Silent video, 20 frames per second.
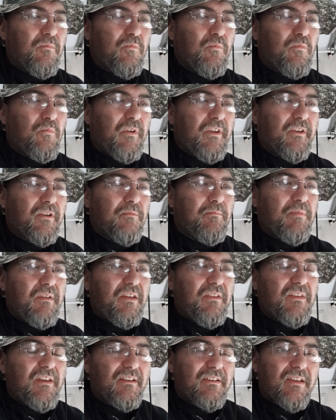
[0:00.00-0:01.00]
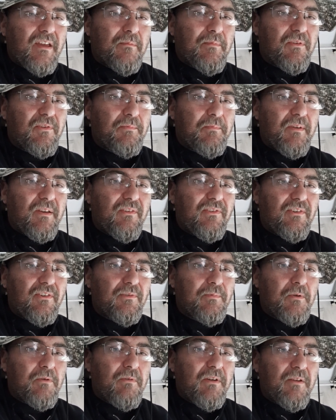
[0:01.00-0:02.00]
we could be that type of species,
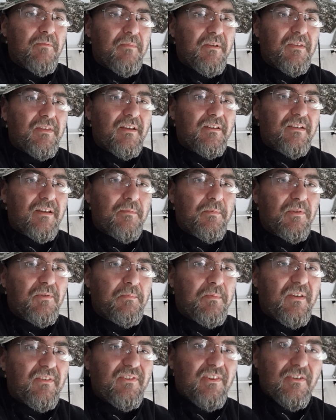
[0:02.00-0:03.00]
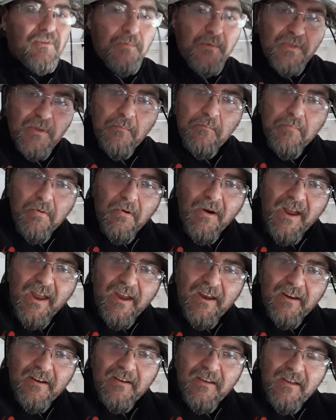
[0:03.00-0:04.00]
but we can be that type of species with a
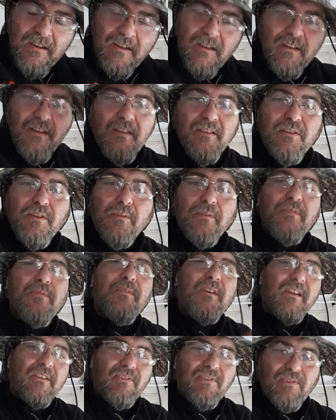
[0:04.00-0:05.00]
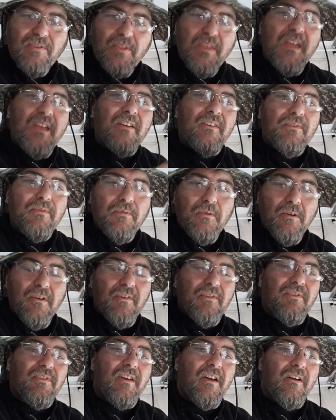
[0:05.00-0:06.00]
brain to fix things for
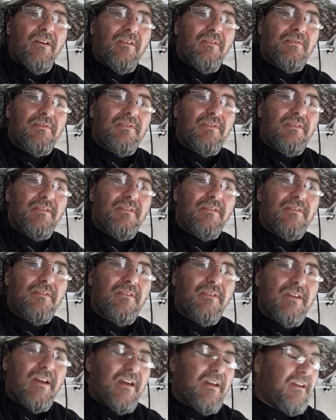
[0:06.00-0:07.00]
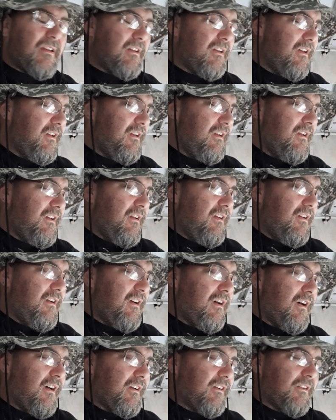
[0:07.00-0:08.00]
ourselves. Okay?
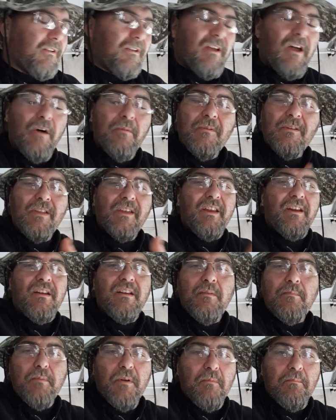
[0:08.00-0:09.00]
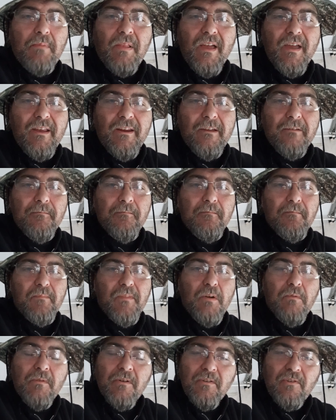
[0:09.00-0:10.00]
Help cleaning up our planet
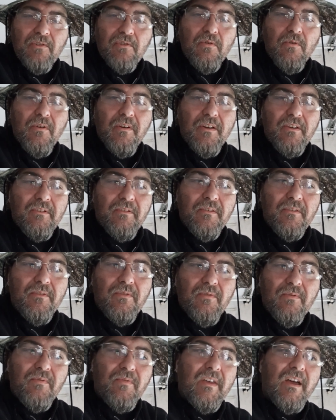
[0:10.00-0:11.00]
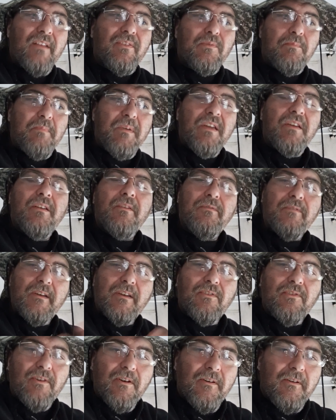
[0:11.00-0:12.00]
that we're destroying. That's being a
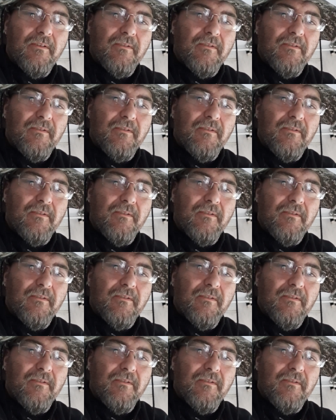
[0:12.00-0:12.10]
fixer.